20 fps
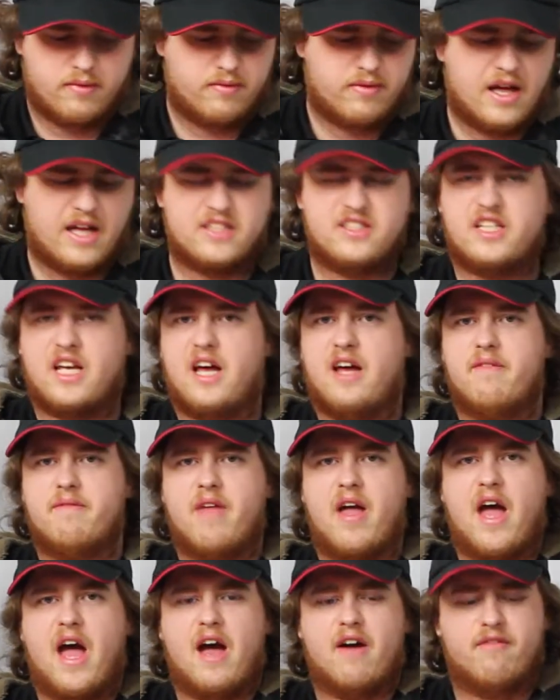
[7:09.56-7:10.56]
that's
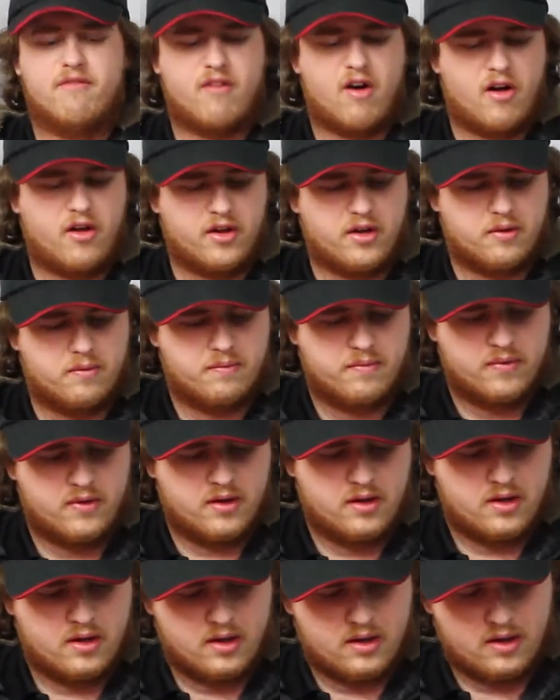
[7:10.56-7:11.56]
at half volume.
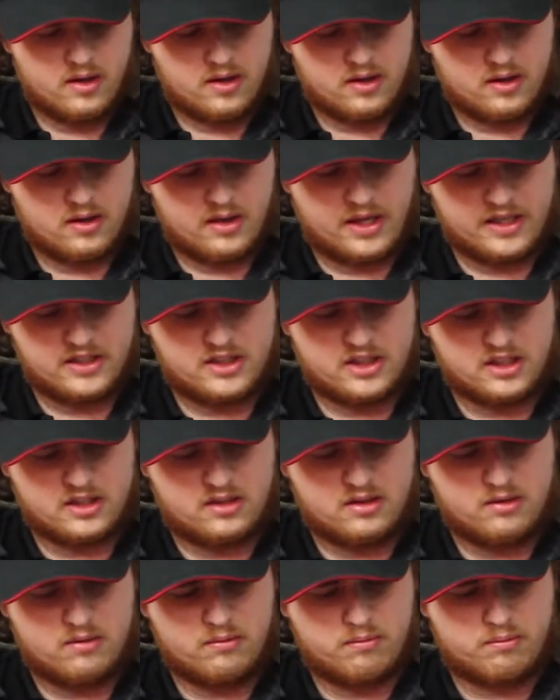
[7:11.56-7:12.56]
Let's
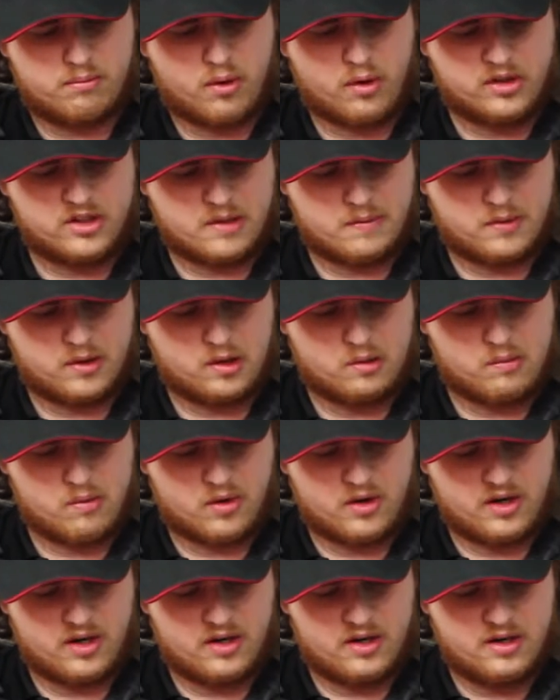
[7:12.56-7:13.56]
just pull this up a little
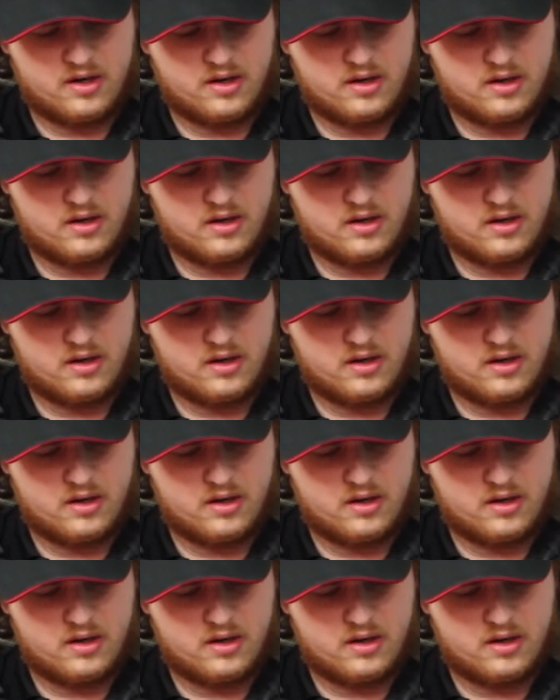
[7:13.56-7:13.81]
more here.